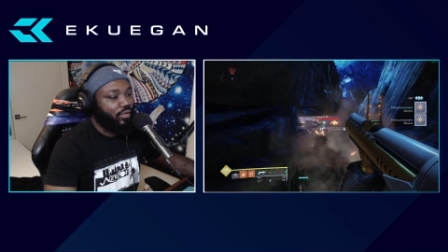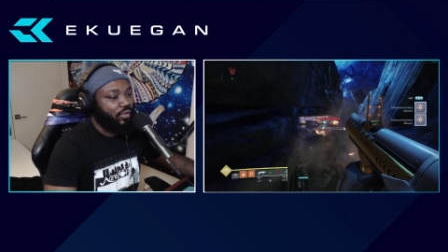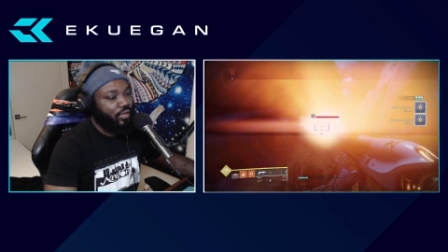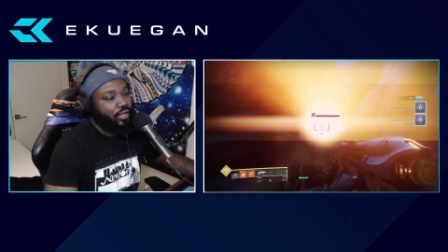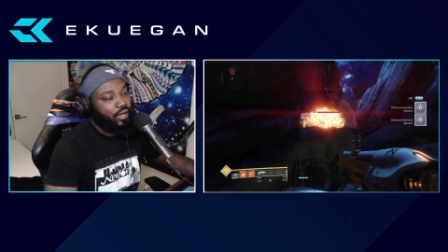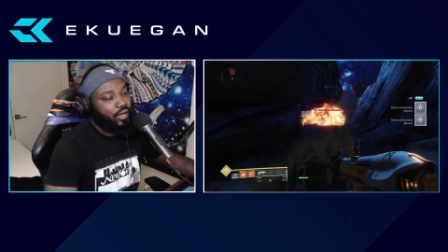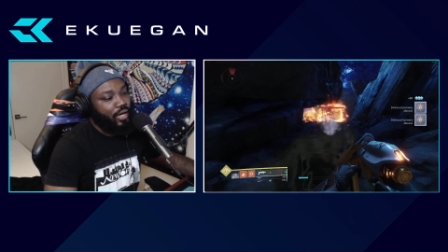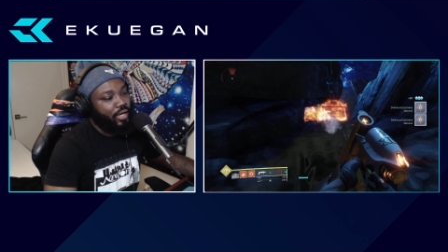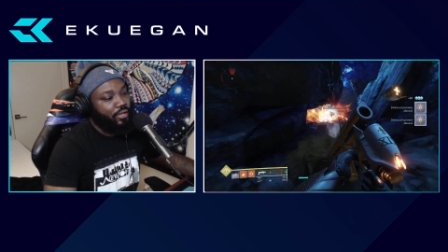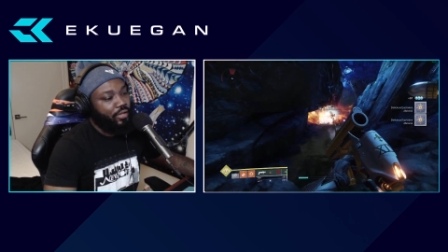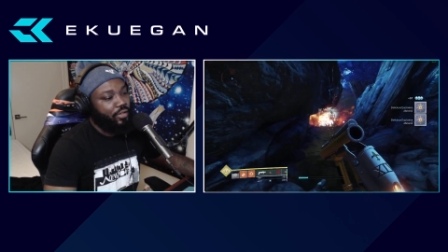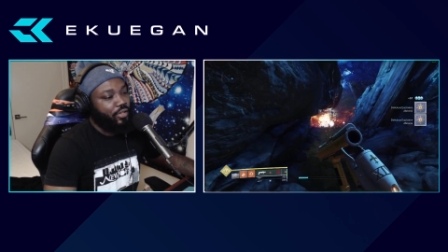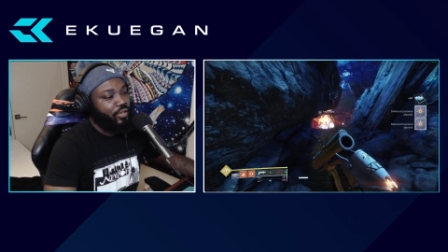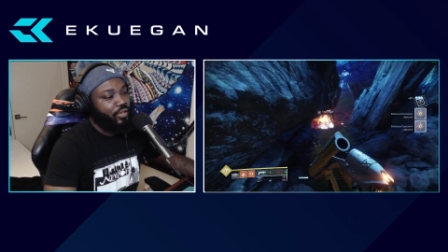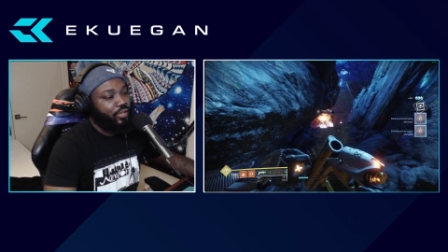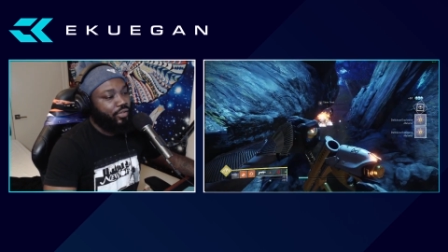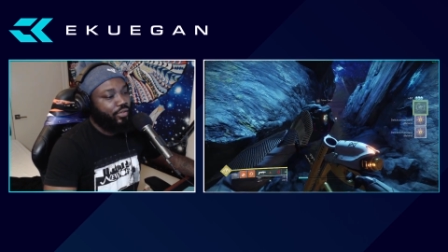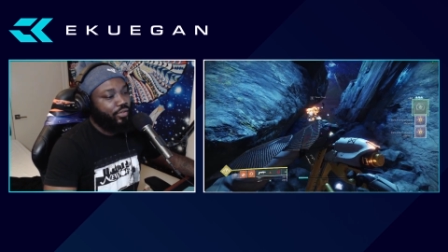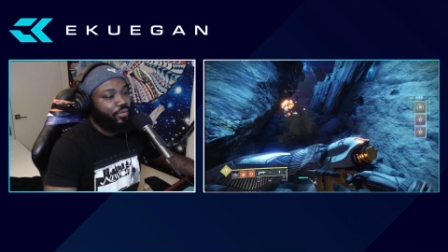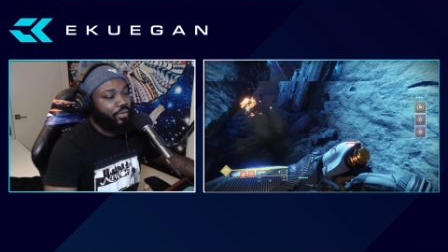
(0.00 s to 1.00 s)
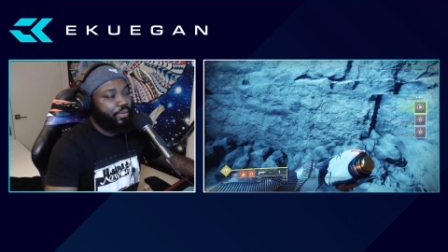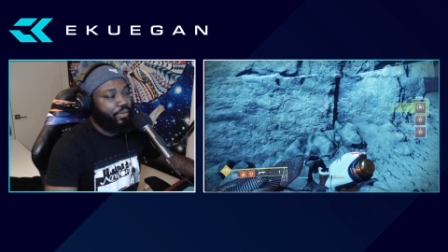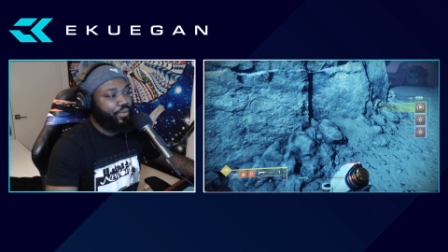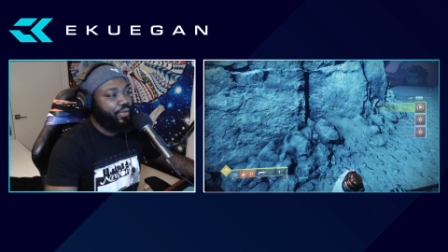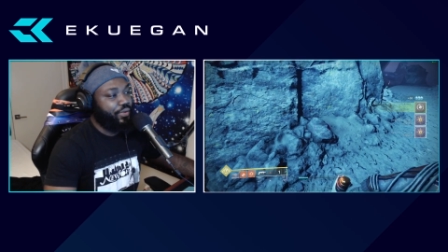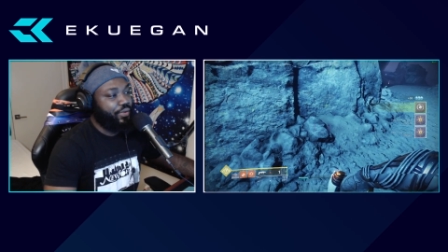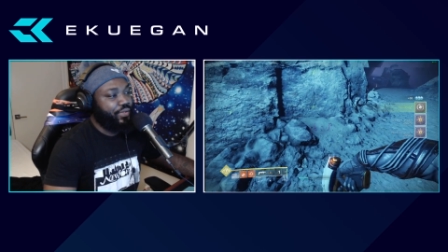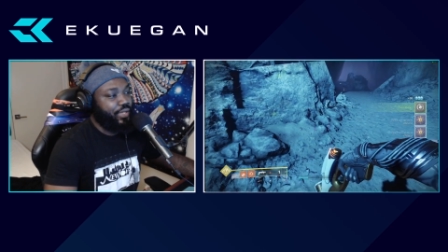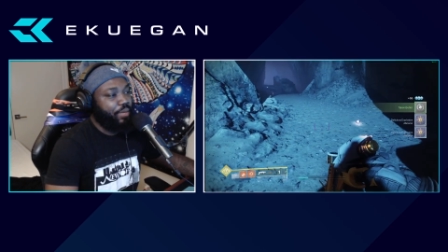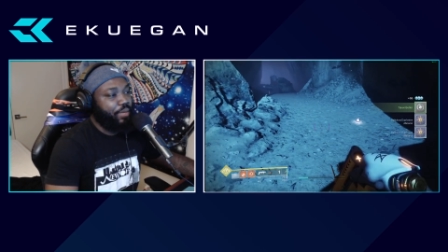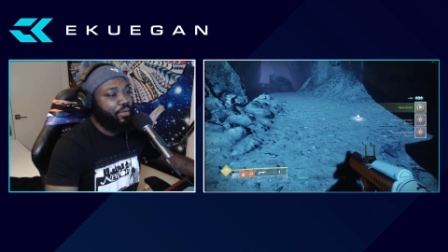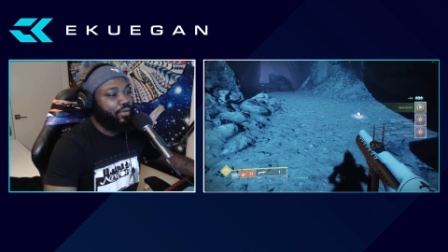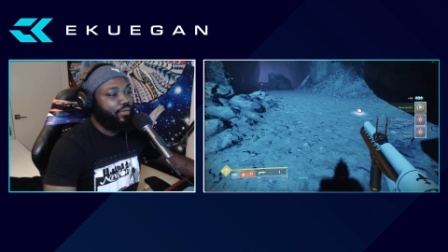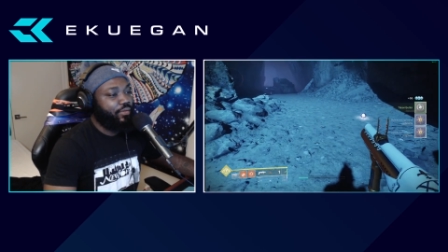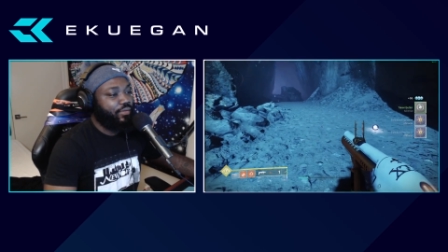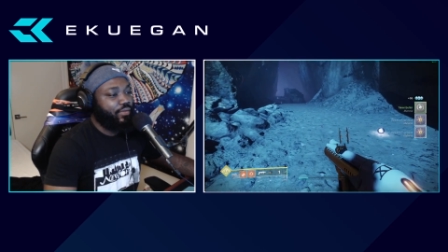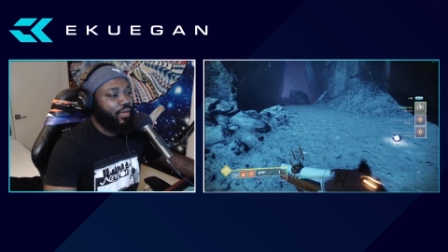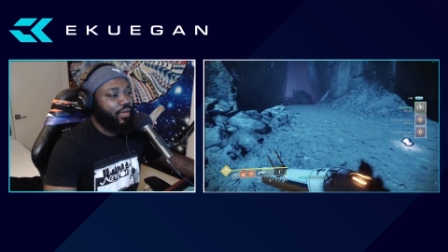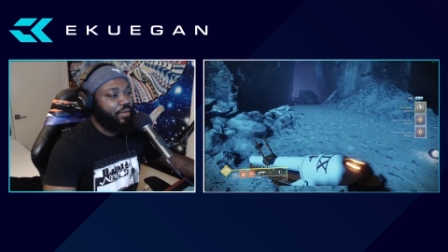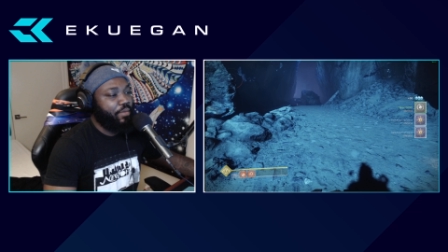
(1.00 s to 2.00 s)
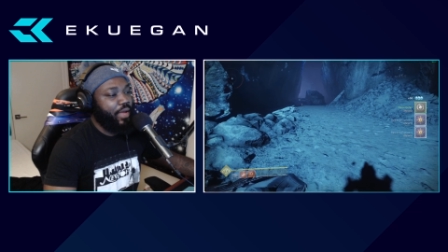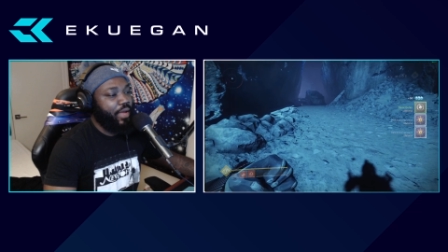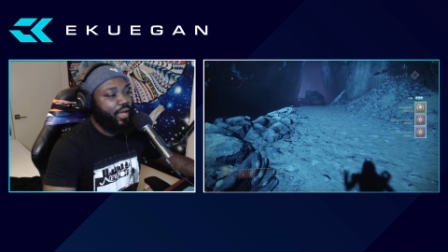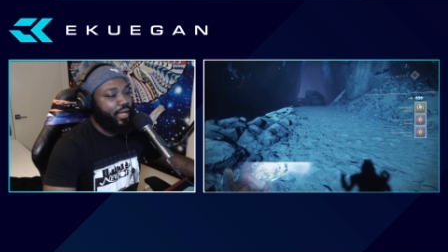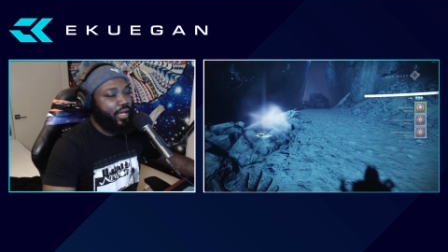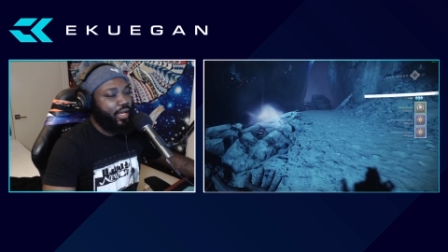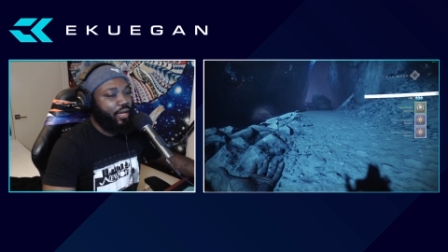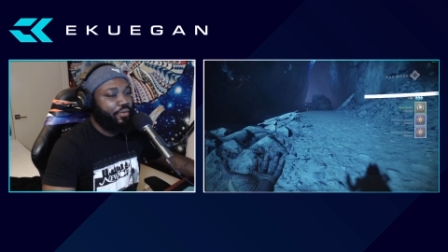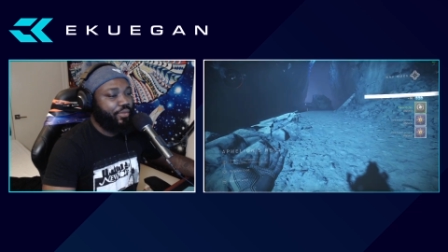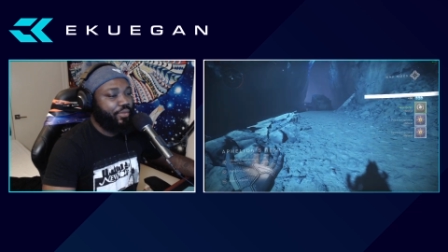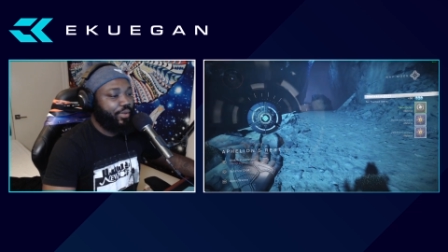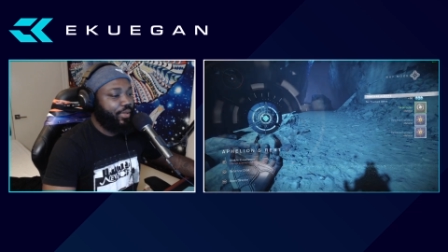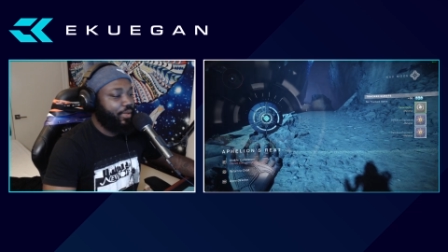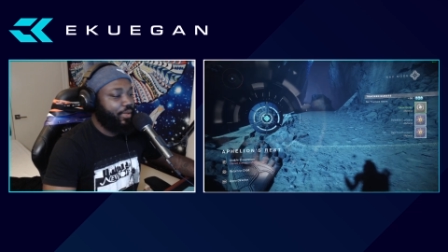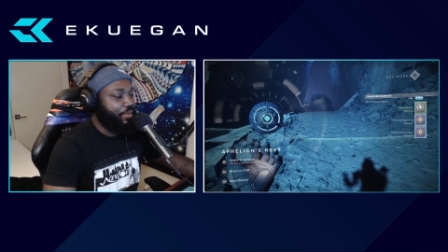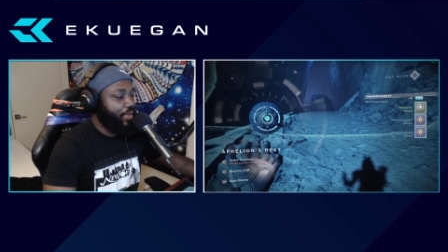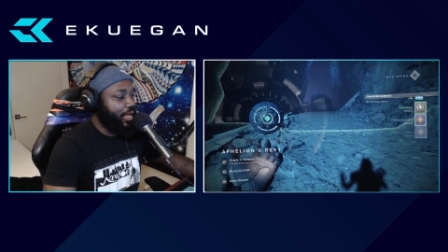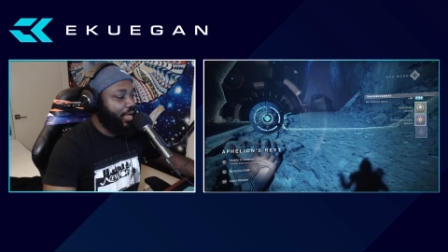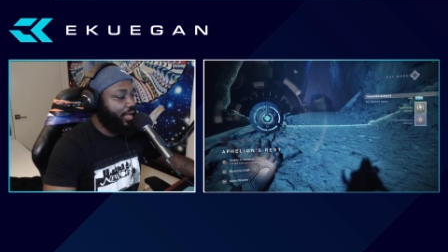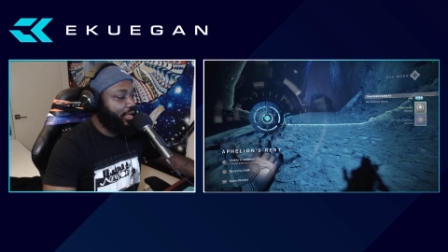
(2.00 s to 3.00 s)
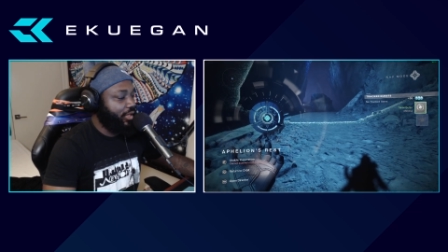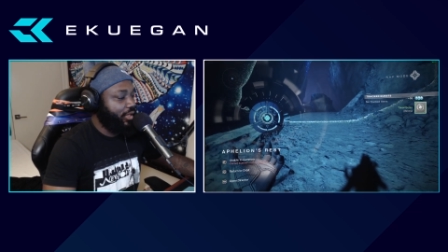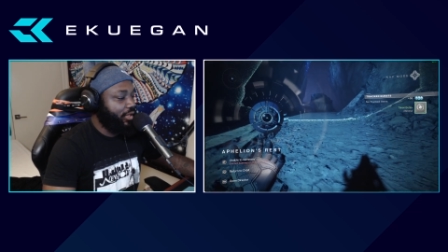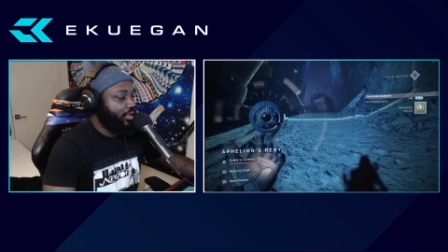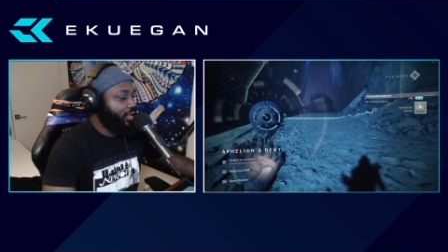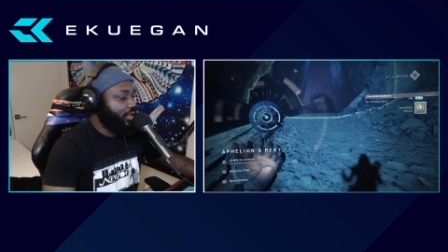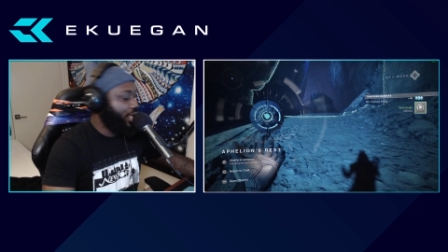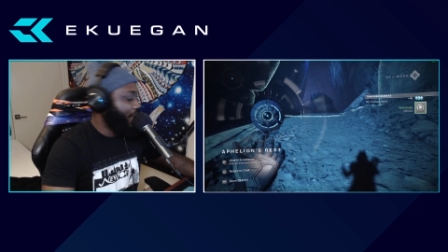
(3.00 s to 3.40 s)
All right, so what I'm gonna do is I'm gonna run back out, I'm gonna come back in,